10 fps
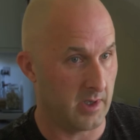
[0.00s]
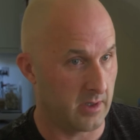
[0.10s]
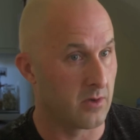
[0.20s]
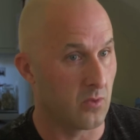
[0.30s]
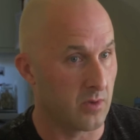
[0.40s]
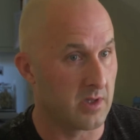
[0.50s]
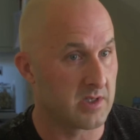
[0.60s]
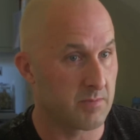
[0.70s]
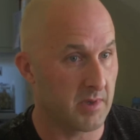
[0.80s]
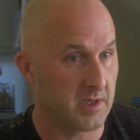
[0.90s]
are doing the
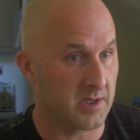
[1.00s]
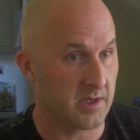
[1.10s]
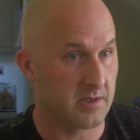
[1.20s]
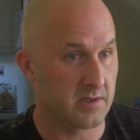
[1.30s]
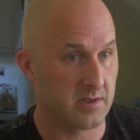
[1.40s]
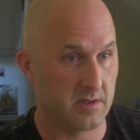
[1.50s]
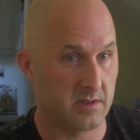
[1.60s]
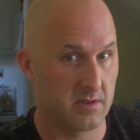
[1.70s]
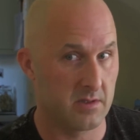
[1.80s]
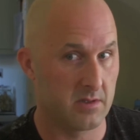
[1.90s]
speeches,
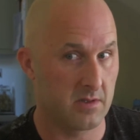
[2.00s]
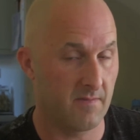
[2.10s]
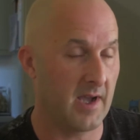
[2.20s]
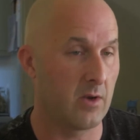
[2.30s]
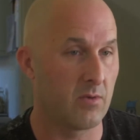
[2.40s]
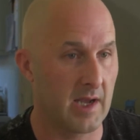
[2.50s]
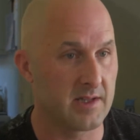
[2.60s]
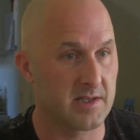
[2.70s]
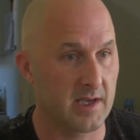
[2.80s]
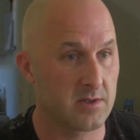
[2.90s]
the venue then
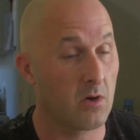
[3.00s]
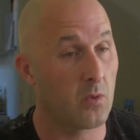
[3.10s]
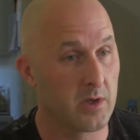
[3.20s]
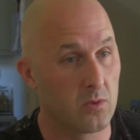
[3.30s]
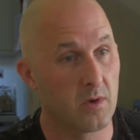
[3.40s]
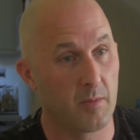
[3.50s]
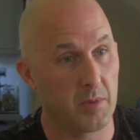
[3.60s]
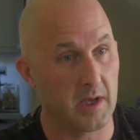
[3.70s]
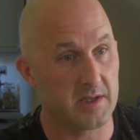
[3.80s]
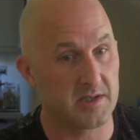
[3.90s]
says, oh, we do have a
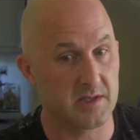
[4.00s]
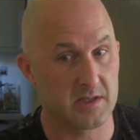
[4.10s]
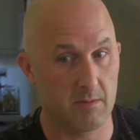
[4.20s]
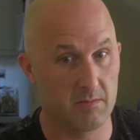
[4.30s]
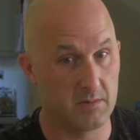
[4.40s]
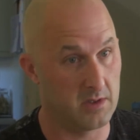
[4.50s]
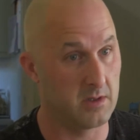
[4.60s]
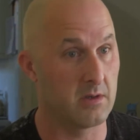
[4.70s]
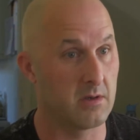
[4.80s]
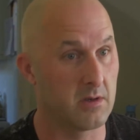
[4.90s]
PA system to
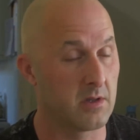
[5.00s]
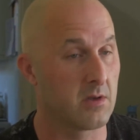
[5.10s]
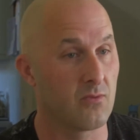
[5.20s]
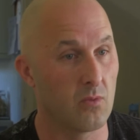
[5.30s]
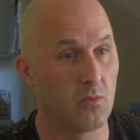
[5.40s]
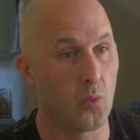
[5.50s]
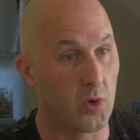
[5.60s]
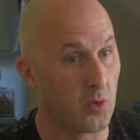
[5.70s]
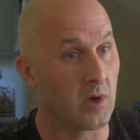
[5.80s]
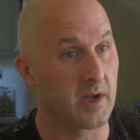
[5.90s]
the groom, would
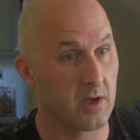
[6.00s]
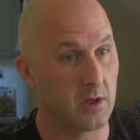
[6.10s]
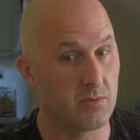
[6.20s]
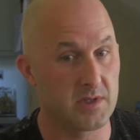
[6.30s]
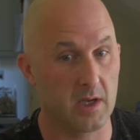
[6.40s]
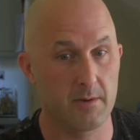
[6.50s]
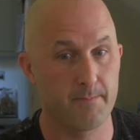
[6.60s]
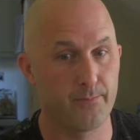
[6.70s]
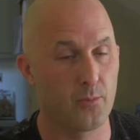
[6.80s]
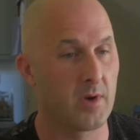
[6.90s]
you like to use it?
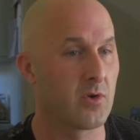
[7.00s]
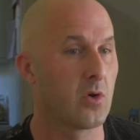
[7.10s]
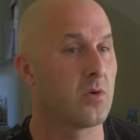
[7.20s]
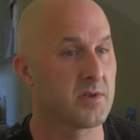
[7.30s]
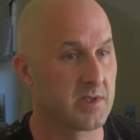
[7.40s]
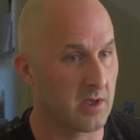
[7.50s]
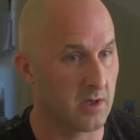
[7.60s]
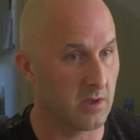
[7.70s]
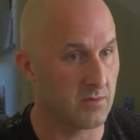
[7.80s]
Well, of course they're going to use